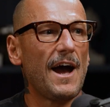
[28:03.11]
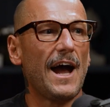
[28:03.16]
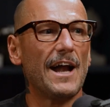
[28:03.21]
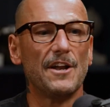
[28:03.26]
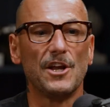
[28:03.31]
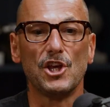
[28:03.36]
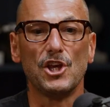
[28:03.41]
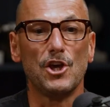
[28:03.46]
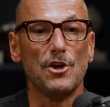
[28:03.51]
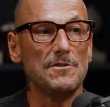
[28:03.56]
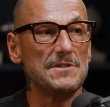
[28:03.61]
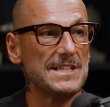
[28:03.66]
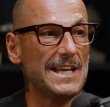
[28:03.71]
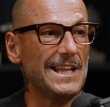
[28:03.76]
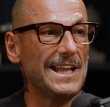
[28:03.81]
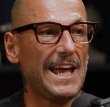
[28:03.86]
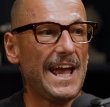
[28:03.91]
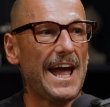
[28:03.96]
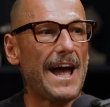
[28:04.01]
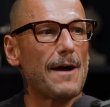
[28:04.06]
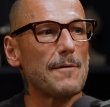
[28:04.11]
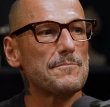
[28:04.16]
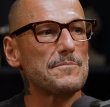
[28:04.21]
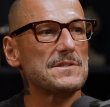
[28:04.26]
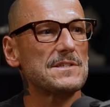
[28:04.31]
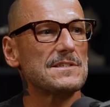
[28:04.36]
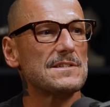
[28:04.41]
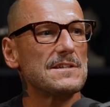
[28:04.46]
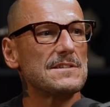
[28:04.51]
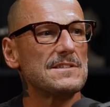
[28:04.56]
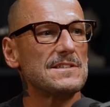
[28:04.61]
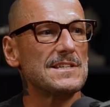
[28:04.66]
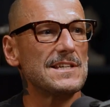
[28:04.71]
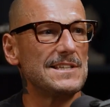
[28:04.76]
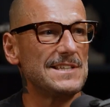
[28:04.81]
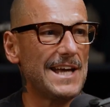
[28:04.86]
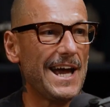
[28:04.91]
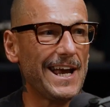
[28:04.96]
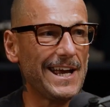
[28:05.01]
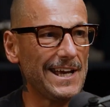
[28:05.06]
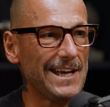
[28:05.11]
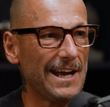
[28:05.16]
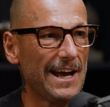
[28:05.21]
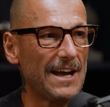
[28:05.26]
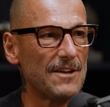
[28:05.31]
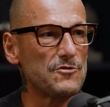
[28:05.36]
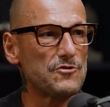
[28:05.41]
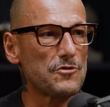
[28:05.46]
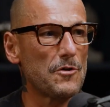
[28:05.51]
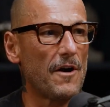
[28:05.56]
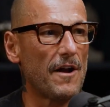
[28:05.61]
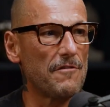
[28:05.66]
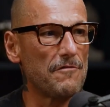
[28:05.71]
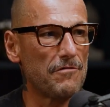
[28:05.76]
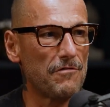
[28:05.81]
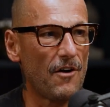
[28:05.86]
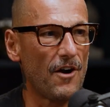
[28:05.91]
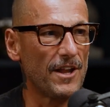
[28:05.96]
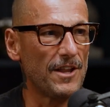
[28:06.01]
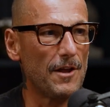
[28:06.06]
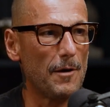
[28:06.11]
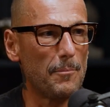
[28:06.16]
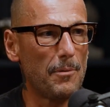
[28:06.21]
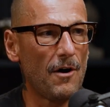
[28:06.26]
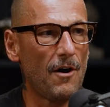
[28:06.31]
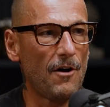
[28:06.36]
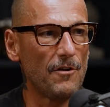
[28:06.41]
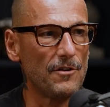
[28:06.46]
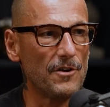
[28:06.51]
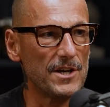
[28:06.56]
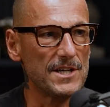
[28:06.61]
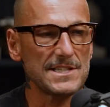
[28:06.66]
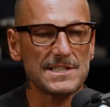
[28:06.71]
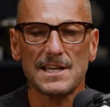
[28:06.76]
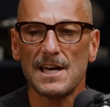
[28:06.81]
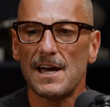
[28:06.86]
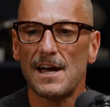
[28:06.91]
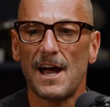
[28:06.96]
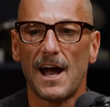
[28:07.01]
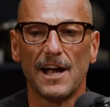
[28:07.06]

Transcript: and are using the apps to date and try and find their partners.